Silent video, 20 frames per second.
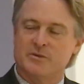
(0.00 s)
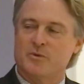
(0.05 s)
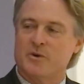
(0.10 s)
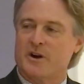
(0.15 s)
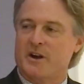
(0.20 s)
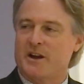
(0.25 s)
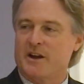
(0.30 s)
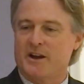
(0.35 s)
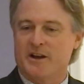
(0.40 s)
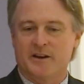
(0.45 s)

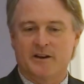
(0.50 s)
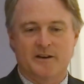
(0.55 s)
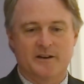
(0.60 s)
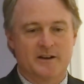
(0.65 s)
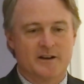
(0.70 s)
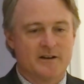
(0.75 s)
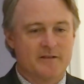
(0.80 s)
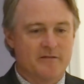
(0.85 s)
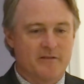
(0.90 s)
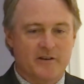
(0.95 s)
working in
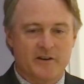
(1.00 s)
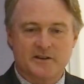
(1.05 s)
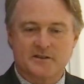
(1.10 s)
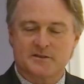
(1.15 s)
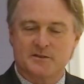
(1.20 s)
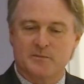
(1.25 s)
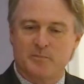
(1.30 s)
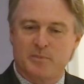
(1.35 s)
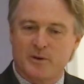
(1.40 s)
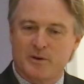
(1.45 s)
very
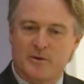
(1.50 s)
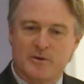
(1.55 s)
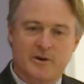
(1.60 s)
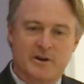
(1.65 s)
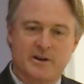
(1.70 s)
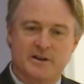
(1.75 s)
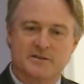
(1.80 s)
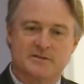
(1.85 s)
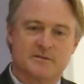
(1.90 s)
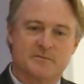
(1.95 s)
simple
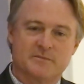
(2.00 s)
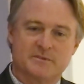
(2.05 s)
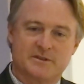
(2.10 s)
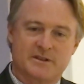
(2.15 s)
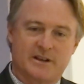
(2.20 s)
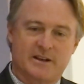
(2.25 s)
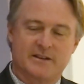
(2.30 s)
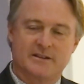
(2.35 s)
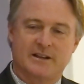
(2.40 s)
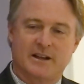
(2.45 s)
organisms
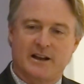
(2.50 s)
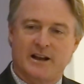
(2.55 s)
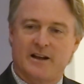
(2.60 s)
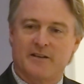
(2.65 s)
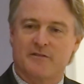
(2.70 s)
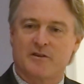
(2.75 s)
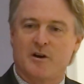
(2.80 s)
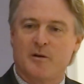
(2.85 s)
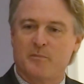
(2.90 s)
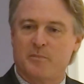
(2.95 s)
that
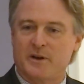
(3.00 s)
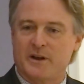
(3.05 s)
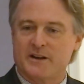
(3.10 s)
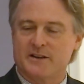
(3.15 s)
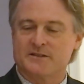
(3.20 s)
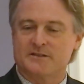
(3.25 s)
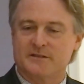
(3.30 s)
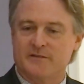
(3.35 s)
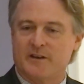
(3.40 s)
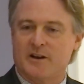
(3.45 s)
have
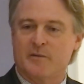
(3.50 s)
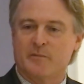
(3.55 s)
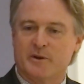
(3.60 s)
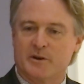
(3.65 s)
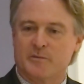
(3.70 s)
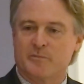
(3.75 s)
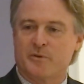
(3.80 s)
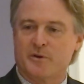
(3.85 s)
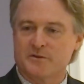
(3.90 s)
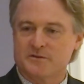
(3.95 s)
complex
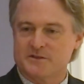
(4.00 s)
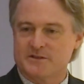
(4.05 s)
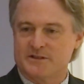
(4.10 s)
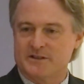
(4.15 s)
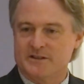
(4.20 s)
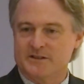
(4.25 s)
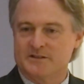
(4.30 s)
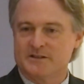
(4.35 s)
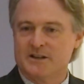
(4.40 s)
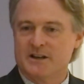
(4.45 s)
developmental
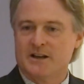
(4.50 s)
processes,